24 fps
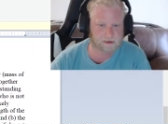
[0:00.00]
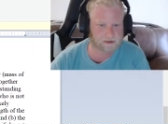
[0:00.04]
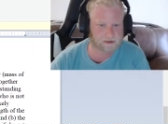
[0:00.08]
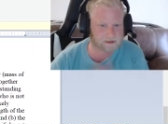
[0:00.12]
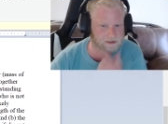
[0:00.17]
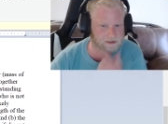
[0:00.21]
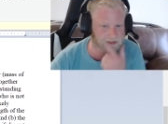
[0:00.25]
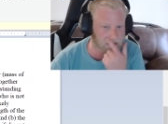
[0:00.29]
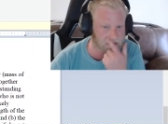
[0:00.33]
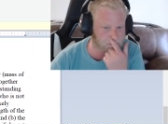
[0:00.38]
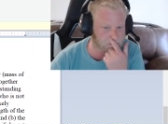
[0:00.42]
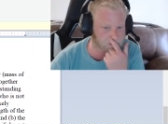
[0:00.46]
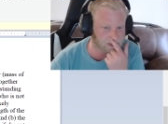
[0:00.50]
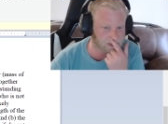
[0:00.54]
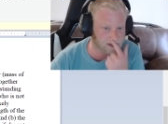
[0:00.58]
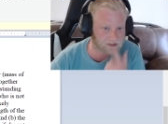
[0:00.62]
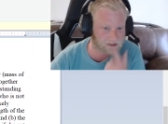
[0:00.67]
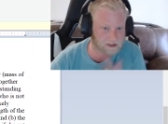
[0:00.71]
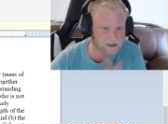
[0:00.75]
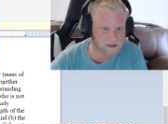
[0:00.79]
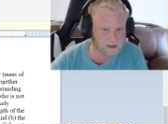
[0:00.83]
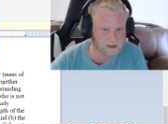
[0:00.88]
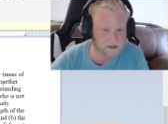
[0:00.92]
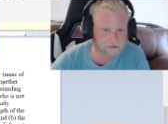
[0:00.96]
steps off a
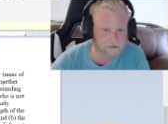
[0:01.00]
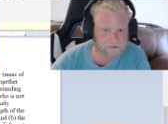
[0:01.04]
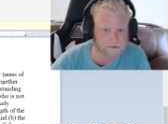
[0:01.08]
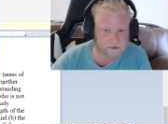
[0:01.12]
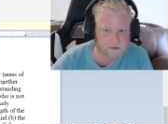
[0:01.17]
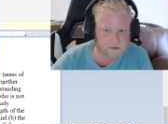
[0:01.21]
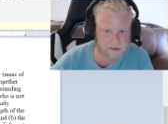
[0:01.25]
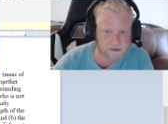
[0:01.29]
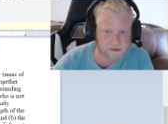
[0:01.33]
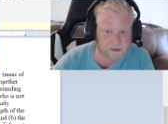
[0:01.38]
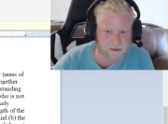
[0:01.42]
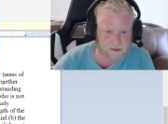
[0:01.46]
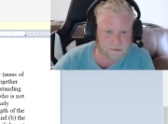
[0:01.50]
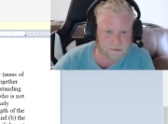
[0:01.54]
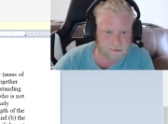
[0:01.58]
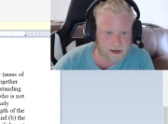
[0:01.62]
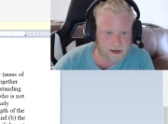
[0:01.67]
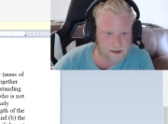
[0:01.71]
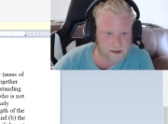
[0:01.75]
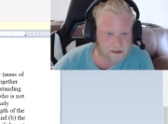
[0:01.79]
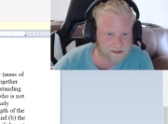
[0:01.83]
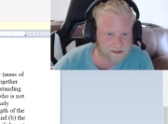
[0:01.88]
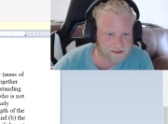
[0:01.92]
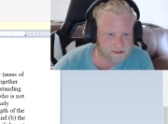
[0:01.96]
cliff.
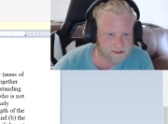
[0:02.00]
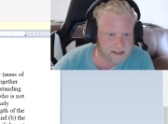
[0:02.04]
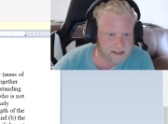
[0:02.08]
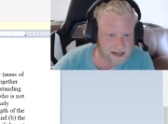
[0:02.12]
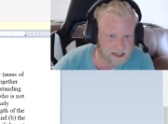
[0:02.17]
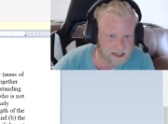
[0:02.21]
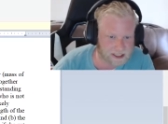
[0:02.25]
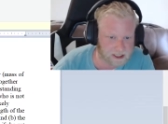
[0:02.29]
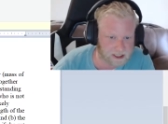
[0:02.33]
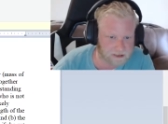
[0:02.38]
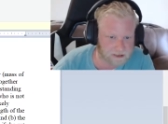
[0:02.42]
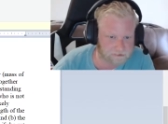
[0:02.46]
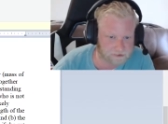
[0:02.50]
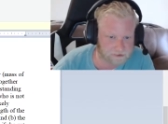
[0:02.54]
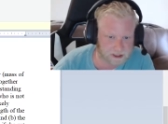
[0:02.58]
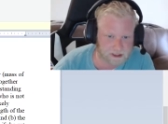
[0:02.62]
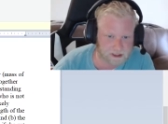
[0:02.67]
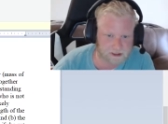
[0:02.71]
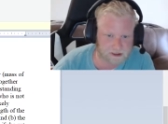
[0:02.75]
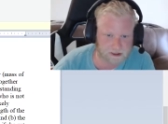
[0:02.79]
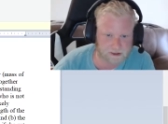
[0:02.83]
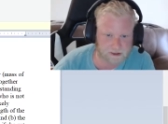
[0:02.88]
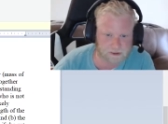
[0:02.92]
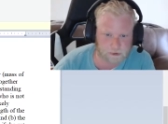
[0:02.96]
Mary's standing on
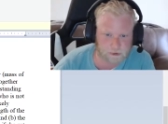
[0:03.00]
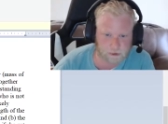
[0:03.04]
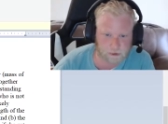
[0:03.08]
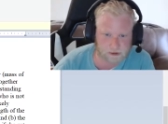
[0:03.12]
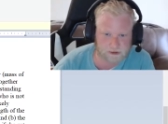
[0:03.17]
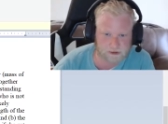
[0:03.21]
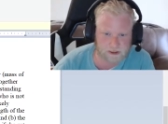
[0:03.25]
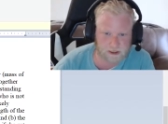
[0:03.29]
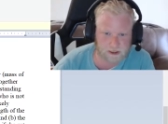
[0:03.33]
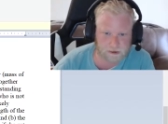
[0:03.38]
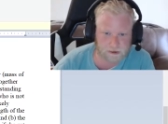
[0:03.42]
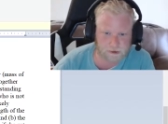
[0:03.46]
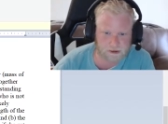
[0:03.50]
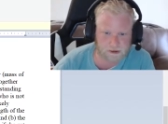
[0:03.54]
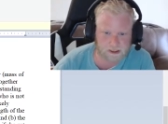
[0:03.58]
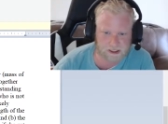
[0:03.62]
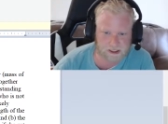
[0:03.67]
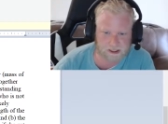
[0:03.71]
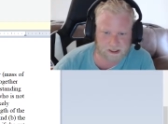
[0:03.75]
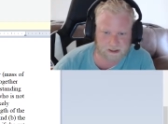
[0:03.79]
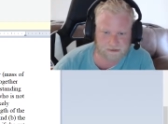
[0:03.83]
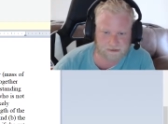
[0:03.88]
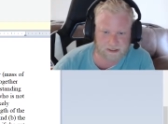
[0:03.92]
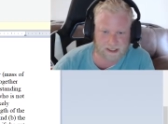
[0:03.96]
frictionless horizontal
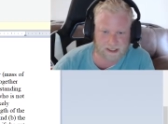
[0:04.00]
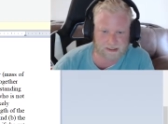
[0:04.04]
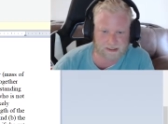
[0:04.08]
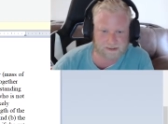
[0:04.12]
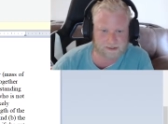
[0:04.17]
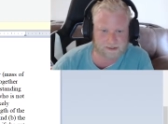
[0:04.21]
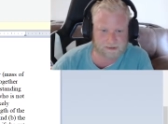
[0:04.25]
sheet of ice.